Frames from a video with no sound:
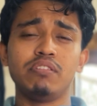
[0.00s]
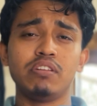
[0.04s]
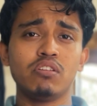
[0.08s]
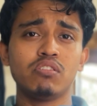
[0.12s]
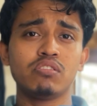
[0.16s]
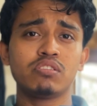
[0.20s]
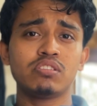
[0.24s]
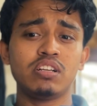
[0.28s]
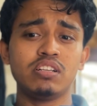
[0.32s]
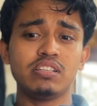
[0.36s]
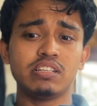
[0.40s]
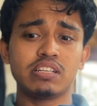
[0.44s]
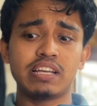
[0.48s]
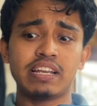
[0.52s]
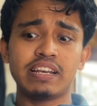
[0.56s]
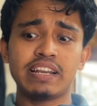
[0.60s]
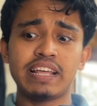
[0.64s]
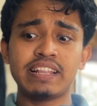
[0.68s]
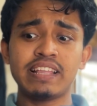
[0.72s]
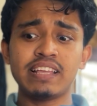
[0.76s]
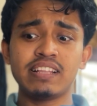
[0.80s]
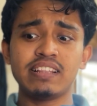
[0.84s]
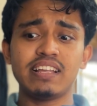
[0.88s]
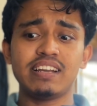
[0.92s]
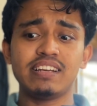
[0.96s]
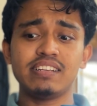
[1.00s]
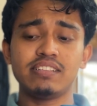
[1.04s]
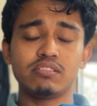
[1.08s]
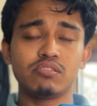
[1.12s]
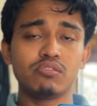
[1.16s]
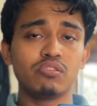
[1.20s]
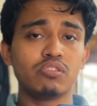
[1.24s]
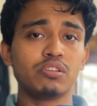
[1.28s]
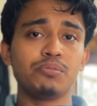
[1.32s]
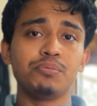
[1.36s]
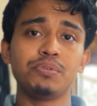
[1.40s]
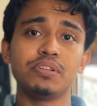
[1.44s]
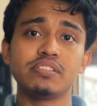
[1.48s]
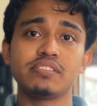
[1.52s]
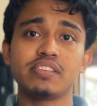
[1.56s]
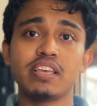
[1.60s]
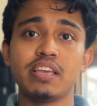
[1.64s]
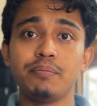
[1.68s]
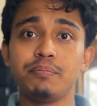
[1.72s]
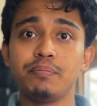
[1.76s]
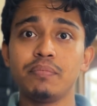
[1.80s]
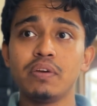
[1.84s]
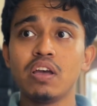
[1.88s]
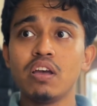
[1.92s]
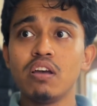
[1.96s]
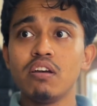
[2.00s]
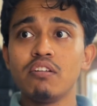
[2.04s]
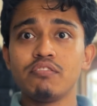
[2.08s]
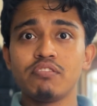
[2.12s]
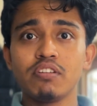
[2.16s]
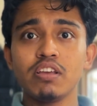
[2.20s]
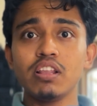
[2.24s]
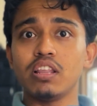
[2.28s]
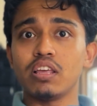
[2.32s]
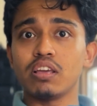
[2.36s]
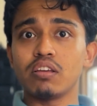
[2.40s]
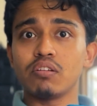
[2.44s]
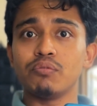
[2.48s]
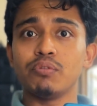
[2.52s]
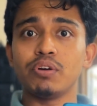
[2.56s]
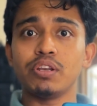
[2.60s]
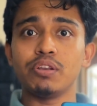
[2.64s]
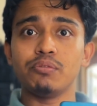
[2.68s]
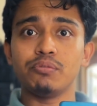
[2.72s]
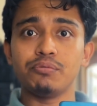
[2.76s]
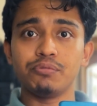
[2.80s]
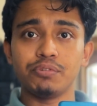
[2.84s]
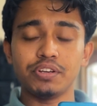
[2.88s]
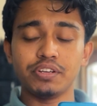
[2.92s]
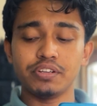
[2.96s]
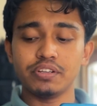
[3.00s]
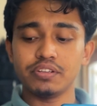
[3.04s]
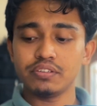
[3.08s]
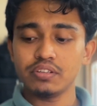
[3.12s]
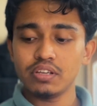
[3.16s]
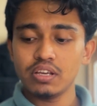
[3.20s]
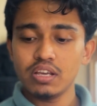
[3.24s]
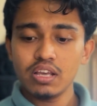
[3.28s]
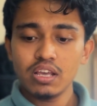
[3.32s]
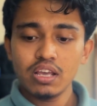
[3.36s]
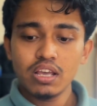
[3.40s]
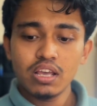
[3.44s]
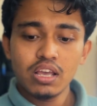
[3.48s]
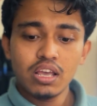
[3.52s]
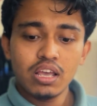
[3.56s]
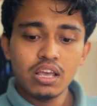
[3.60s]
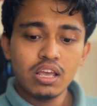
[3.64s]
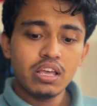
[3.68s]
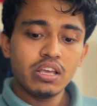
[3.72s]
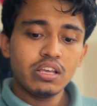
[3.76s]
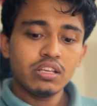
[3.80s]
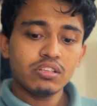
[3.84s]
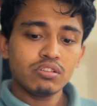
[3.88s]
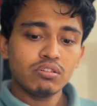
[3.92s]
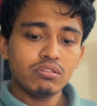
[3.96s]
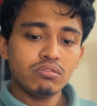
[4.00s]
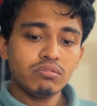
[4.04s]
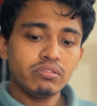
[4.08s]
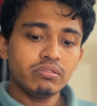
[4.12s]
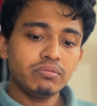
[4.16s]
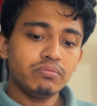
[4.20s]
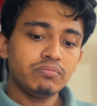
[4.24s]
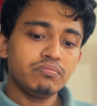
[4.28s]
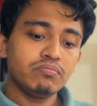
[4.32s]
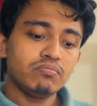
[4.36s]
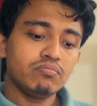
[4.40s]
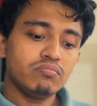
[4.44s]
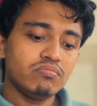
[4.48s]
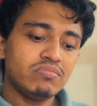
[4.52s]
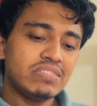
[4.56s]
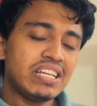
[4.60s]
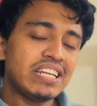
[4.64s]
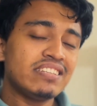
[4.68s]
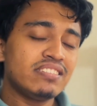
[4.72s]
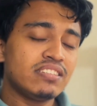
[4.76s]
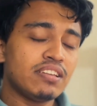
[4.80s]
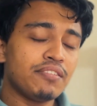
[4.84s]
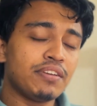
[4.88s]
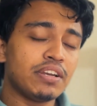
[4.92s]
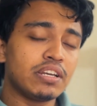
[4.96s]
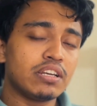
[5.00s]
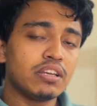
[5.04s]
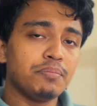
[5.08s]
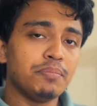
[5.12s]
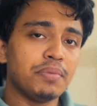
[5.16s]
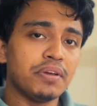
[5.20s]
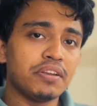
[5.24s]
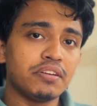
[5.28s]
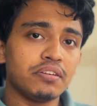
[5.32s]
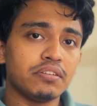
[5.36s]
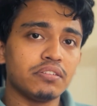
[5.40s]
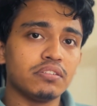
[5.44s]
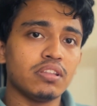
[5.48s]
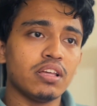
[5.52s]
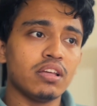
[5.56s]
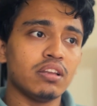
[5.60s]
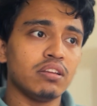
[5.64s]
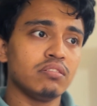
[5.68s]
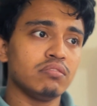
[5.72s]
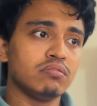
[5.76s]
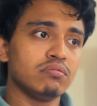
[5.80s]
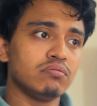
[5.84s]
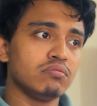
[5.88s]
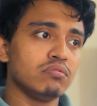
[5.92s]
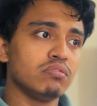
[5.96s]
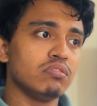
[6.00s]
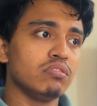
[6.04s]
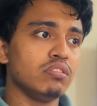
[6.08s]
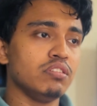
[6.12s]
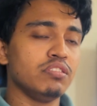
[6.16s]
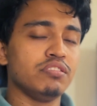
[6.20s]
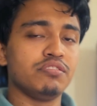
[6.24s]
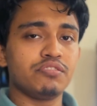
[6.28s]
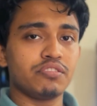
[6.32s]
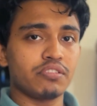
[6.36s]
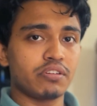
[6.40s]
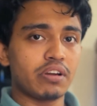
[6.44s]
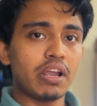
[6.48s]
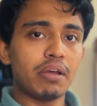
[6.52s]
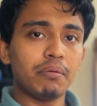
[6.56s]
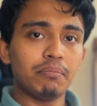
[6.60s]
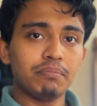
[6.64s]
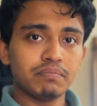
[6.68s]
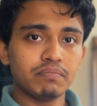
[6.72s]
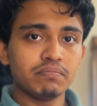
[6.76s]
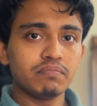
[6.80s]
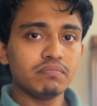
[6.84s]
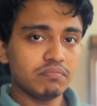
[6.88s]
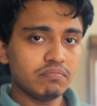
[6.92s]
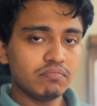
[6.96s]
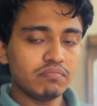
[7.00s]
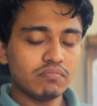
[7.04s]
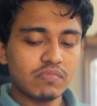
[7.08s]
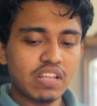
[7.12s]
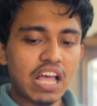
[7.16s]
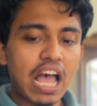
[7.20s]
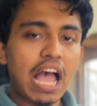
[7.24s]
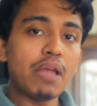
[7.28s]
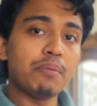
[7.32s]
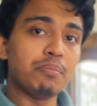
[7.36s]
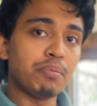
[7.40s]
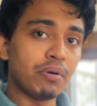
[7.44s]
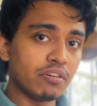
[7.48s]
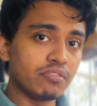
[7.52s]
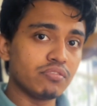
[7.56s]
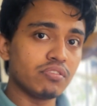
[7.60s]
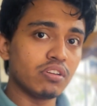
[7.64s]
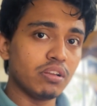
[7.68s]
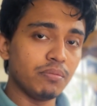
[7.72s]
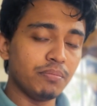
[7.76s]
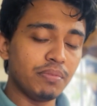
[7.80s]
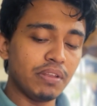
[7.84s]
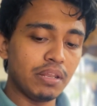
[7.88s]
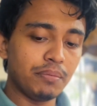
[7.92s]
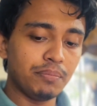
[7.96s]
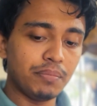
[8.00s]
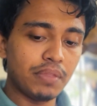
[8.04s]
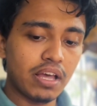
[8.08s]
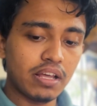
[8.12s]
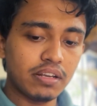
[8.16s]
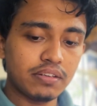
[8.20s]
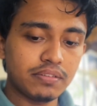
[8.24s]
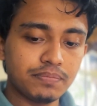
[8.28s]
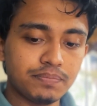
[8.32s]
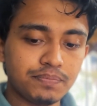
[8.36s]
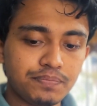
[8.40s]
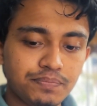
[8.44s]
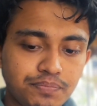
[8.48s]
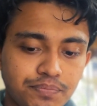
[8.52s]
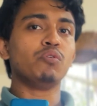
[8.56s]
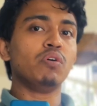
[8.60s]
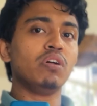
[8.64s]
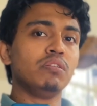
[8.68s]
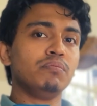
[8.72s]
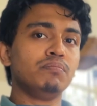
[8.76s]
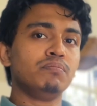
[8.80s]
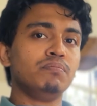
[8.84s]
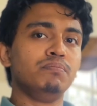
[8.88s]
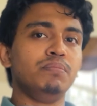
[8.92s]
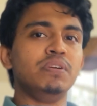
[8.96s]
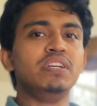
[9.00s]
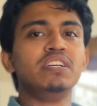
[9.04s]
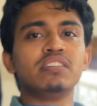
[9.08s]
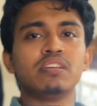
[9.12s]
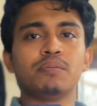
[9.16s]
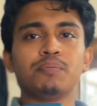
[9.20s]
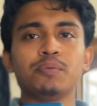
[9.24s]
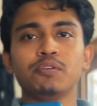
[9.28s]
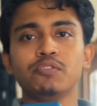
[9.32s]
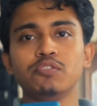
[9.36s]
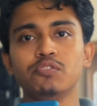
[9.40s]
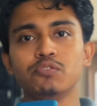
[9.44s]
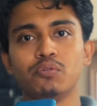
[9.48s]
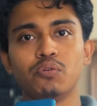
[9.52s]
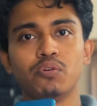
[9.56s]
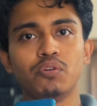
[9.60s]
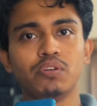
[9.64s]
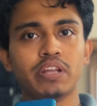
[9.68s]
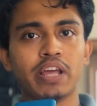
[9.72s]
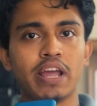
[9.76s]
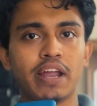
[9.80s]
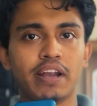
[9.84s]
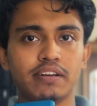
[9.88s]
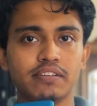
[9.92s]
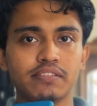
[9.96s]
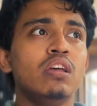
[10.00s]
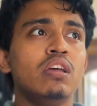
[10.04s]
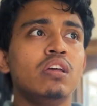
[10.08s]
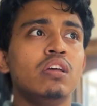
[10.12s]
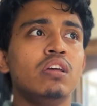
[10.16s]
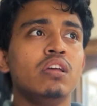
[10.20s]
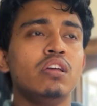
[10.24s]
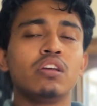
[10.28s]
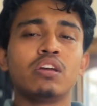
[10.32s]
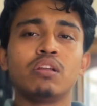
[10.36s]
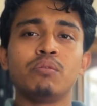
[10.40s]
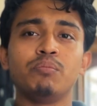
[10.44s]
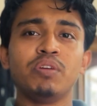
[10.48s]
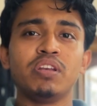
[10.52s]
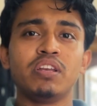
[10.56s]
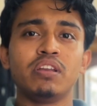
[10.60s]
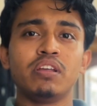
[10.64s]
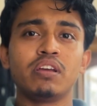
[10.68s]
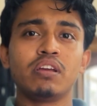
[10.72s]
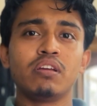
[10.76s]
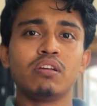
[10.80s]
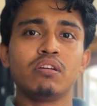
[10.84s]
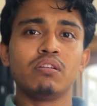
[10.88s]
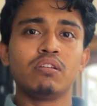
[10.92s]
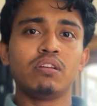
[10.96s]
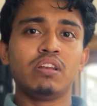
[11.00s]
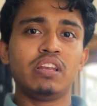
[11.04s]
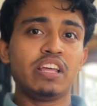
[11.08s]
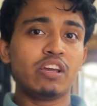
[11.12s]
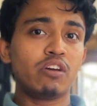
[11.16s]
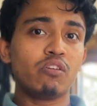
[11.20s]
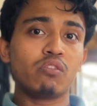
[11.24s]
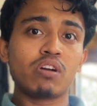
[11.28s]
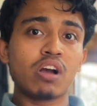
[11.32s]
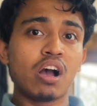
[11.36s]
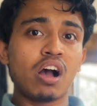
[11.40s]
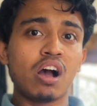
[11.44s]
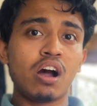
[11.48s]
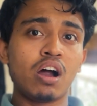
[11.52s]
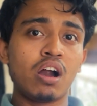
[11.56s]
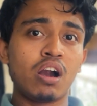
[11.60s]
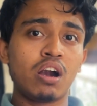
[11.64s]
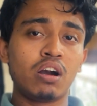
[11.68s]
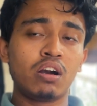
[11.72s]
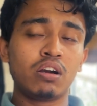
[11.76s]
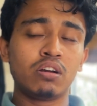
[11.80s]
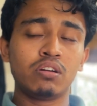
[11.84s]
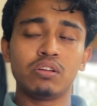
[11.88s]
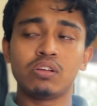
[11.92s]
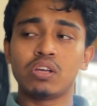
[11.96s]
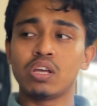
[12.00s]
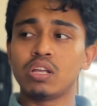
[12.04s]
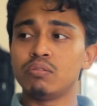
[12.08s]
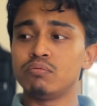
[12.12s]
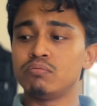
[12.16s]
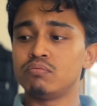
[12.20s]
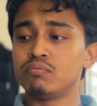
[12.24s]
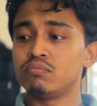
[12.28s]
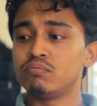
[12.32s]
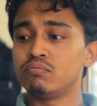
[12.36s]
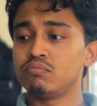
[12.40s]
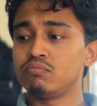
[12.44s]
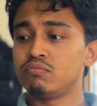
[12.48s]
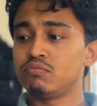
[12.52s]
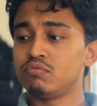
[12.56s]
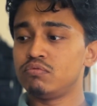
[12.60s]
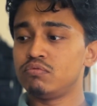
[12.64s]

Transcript: nostalgic, and I think that is going to be the same feeling when you read it. So that is definitely better than Instagram. I personally believe that. Number 12, build something with your own hands. You can build a Lego car, you can